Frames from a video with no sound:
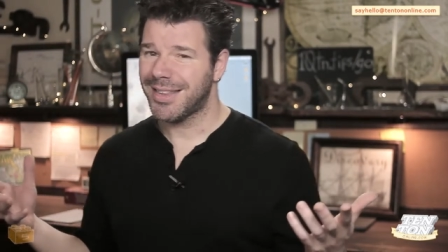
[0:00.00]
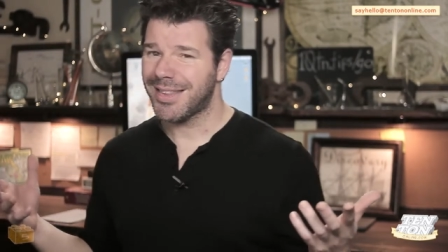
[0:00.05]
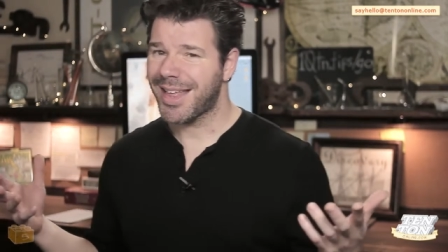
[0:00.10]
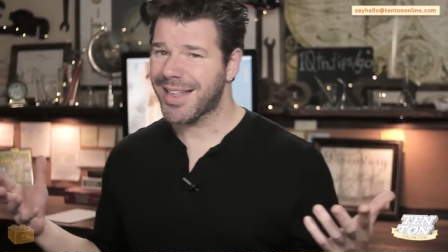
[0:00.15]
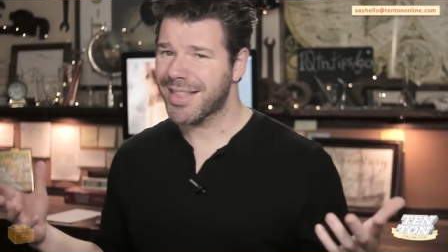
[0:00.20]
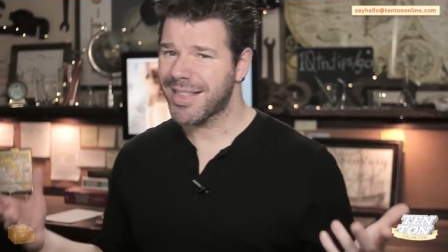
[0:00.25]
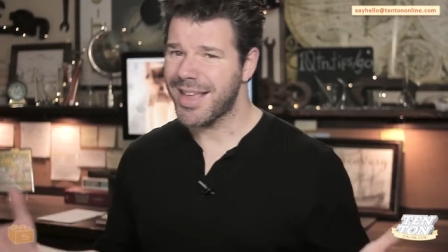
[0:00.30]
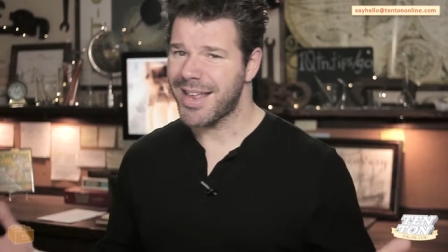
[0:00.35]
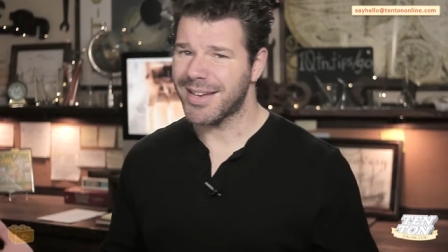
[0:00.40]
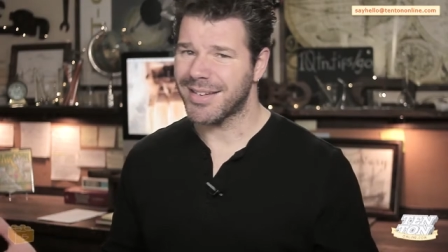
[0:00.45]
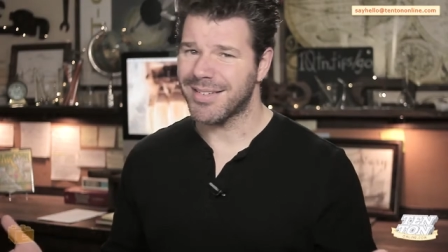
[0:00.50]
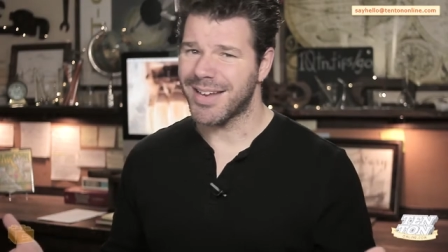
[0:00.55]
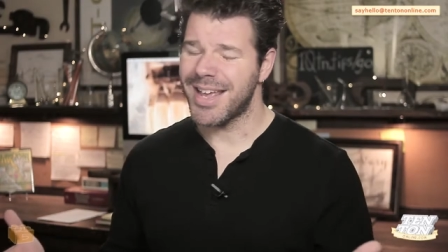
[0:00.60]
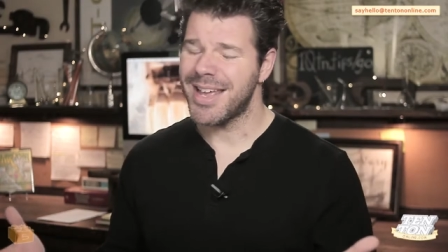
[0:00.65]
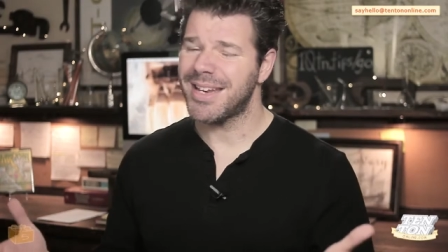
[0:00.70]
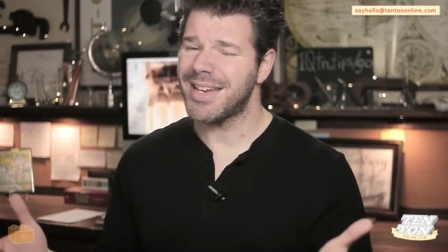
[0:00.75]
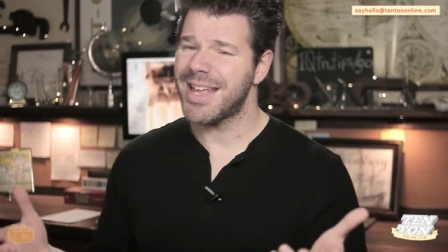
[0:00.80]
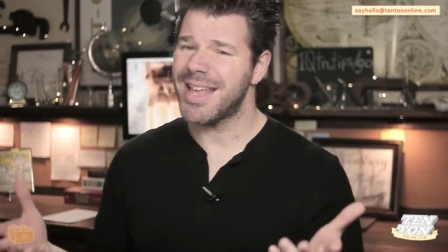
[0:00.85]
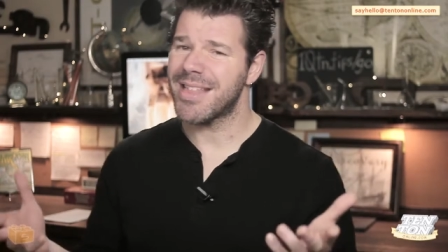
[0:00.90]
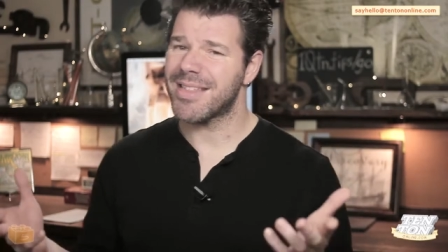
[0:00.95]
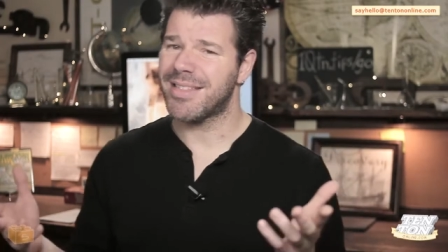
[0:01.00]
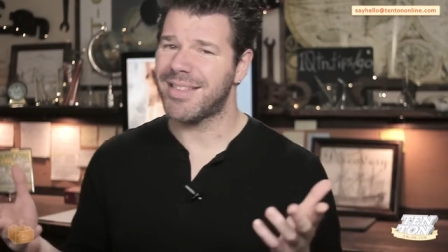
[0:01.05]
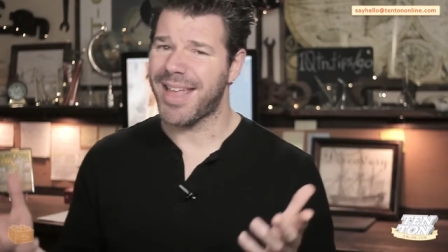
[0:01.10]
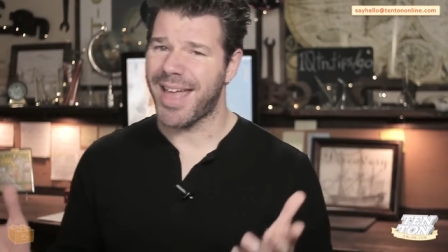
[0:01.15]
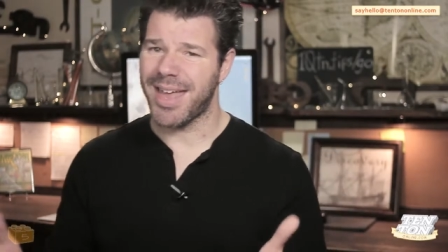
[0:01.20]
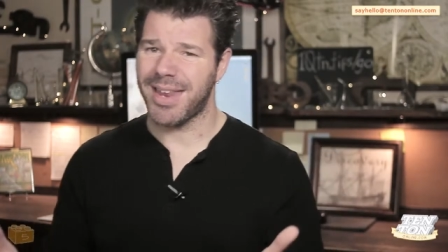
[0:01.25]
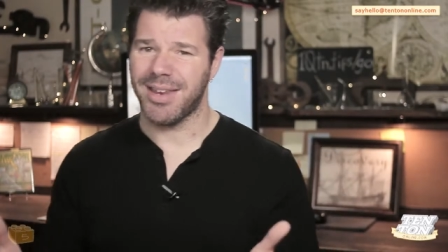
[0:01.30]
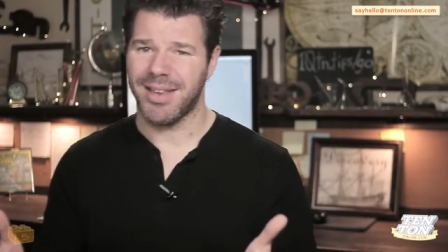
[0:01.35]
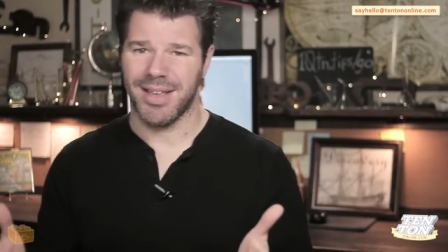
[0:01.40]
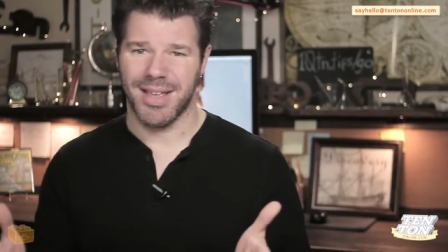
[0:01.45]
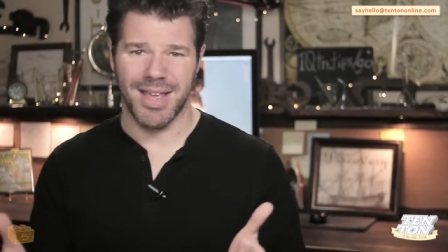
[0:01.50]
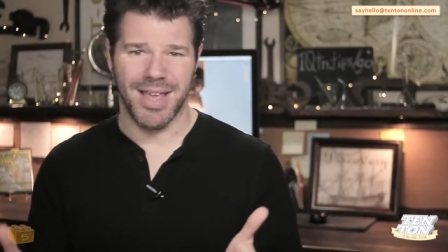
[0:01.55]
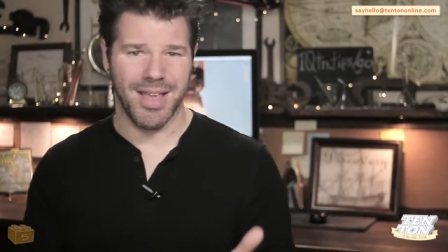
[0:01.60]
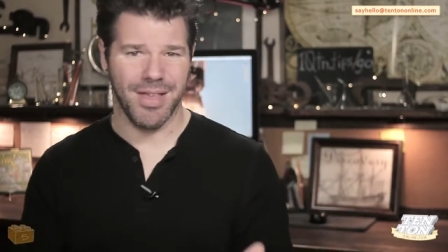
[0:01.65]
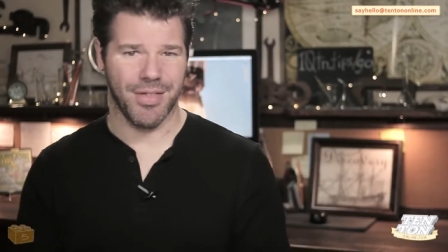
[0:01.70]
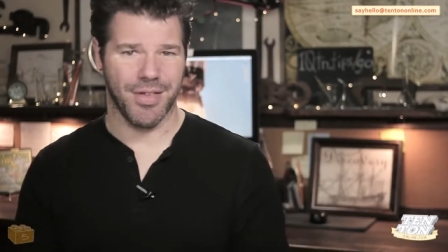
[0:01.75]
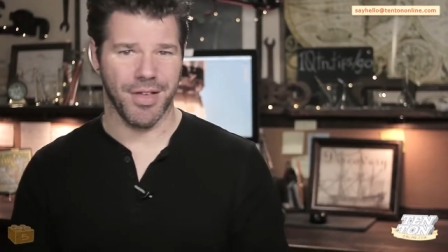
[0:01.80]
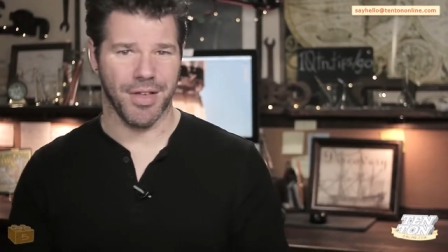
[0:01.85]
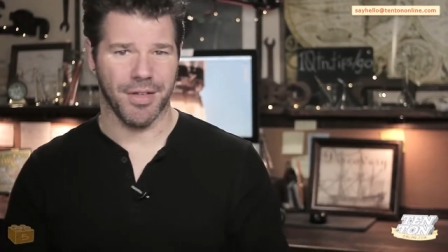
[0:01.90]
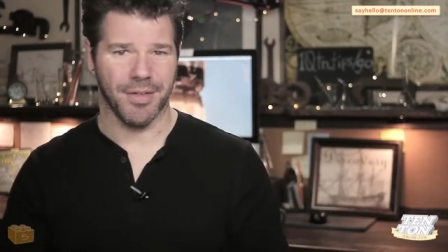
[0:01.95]
That's it. It is dead
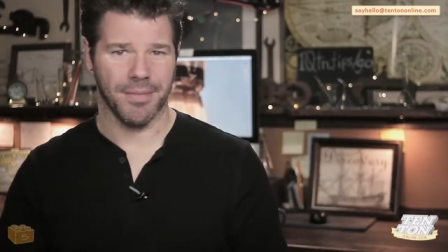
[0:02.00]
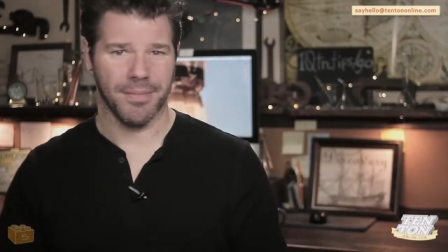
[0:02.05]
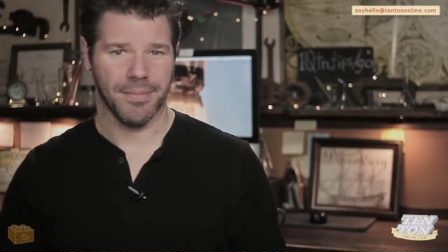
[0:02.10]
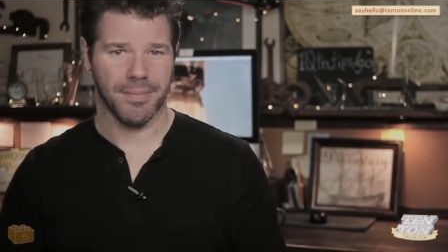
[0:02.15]
easy.